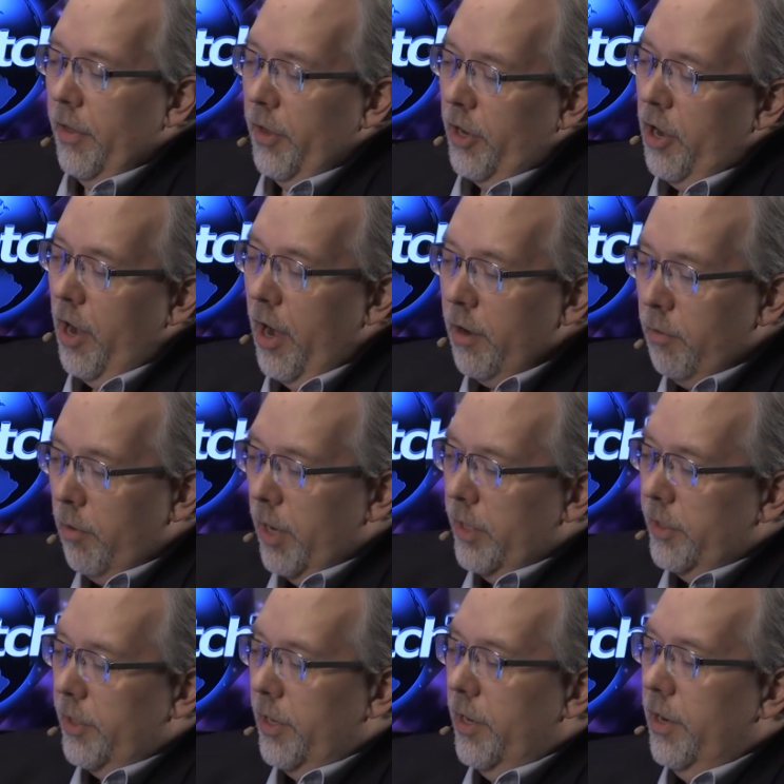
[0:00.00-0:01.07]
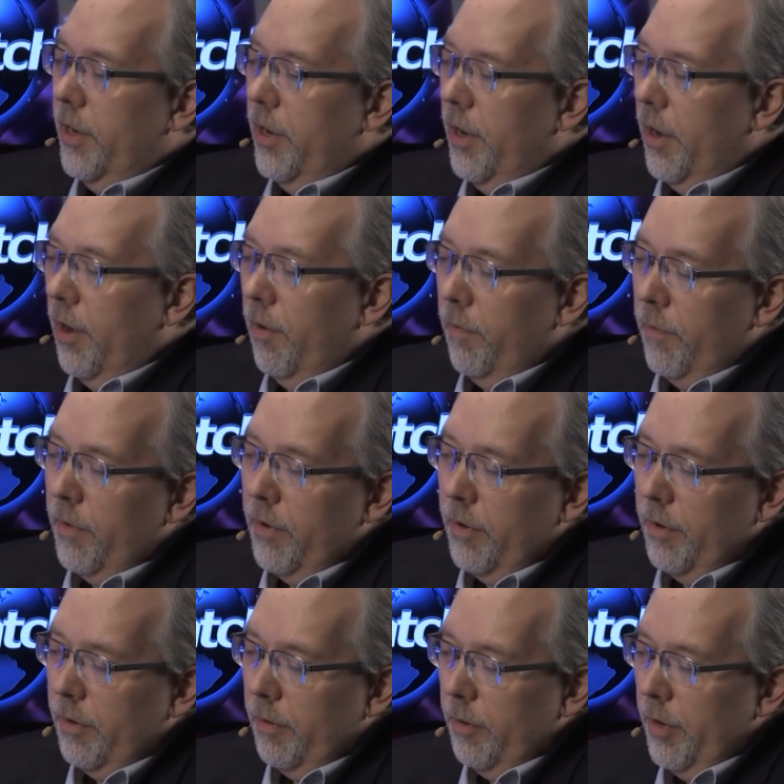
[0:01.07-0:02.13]
The conquest of
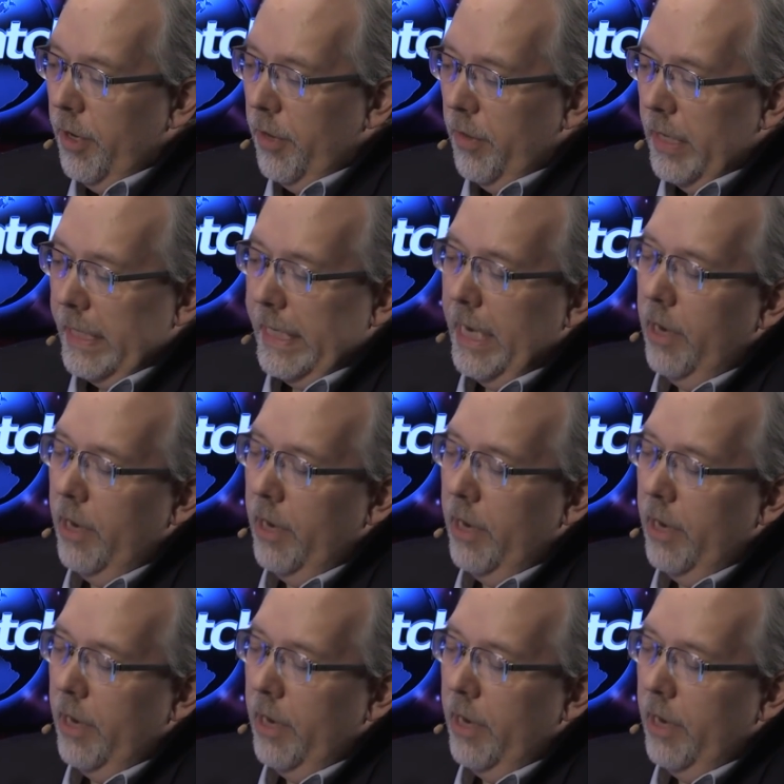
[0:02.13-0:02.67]
the